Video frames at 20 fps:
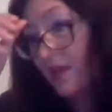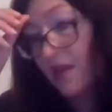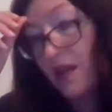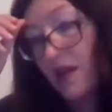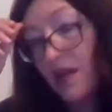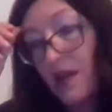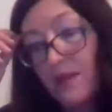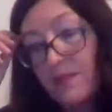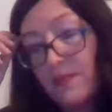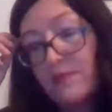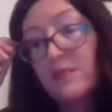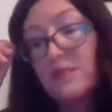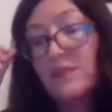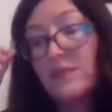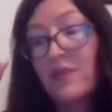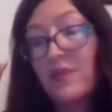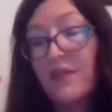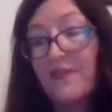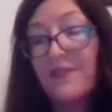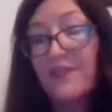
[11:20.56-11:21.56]

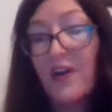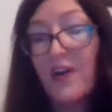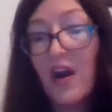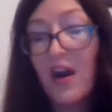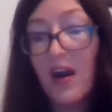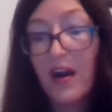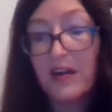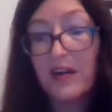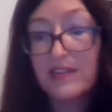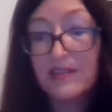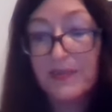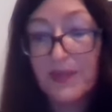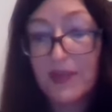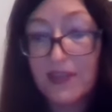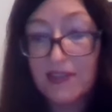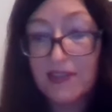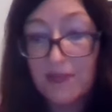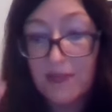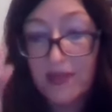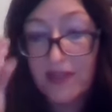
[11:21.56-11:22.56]
For us,
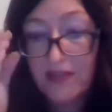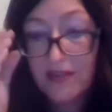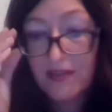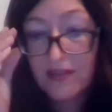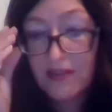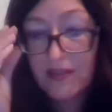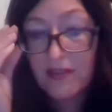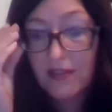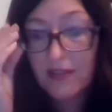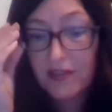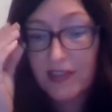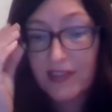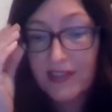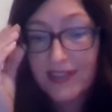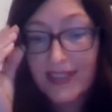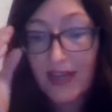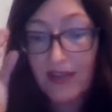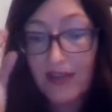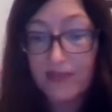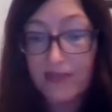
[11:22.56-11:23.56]
because we're good at
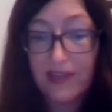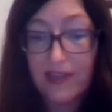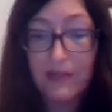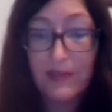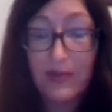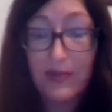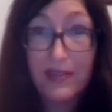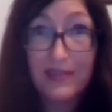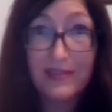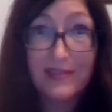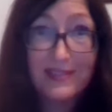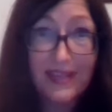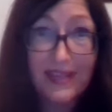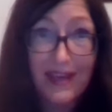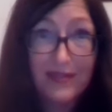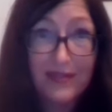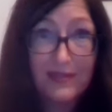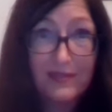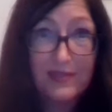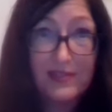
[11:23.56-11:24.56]
dowsing, we can
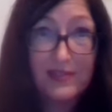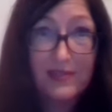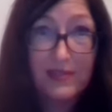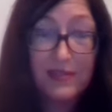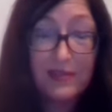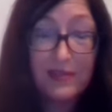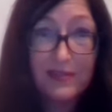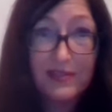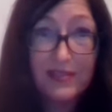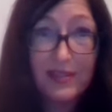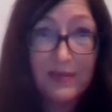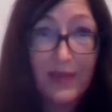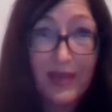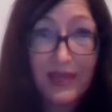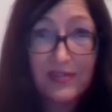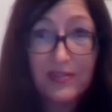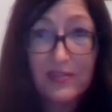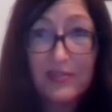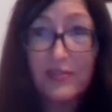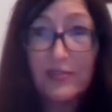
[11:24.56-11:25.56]
dowse to
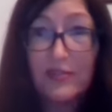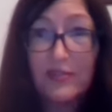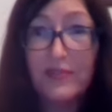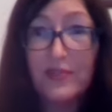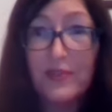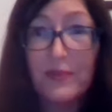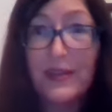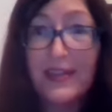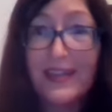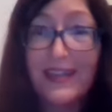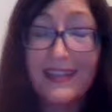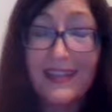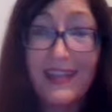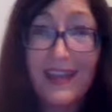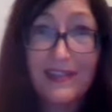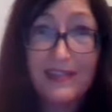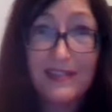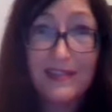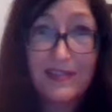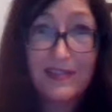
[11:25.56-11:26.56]
make sure that we're
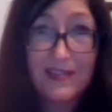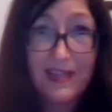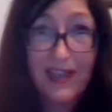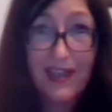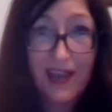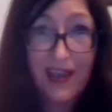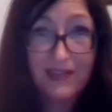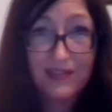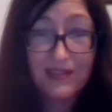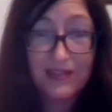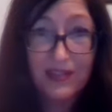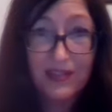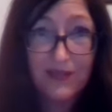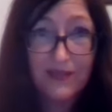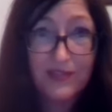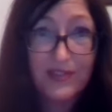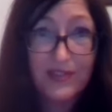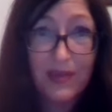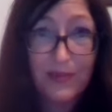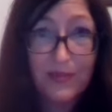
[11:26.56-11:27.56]
connected to the energy
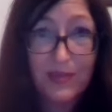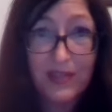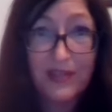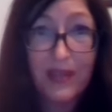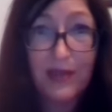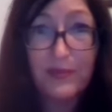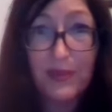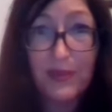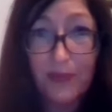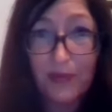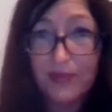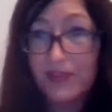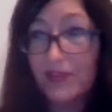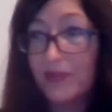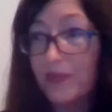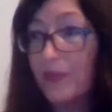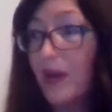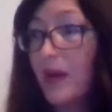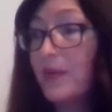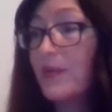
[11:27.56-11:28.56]
of something that we want
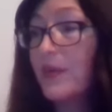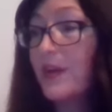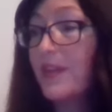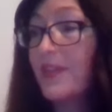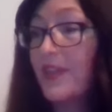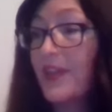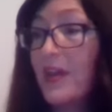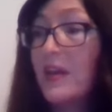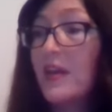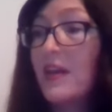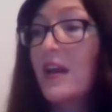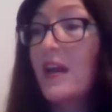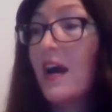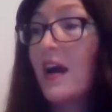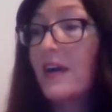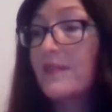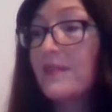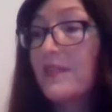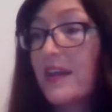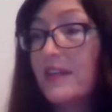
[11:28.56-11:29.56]
to work with.
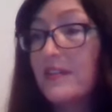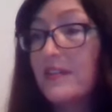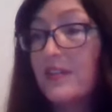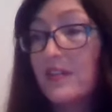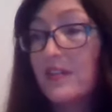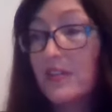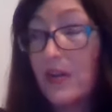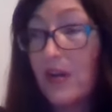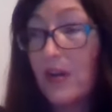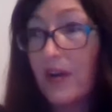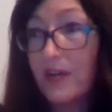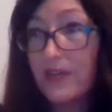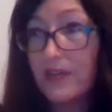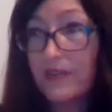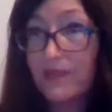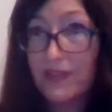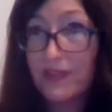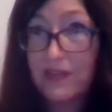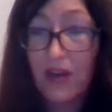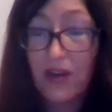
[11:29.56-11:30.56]
And then you can
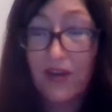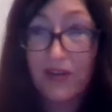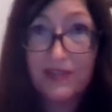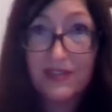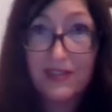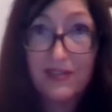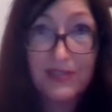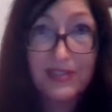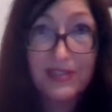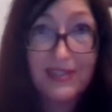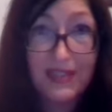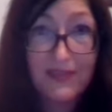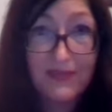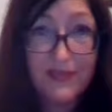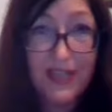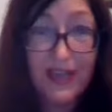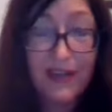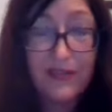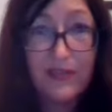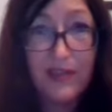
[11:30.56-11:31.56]
either ask to receive
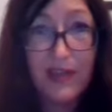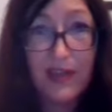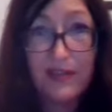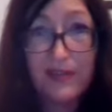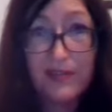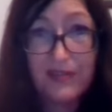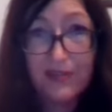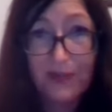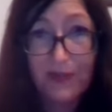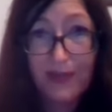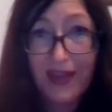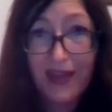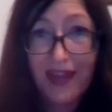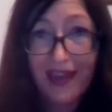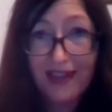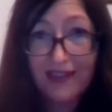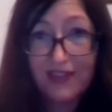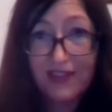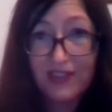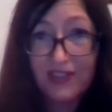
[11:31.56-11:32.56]
downloads from that
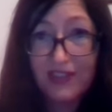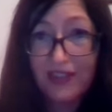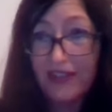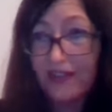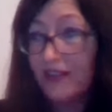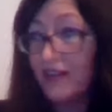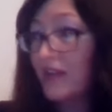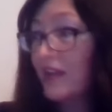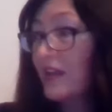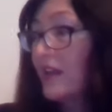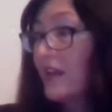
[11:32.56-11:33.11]
energy,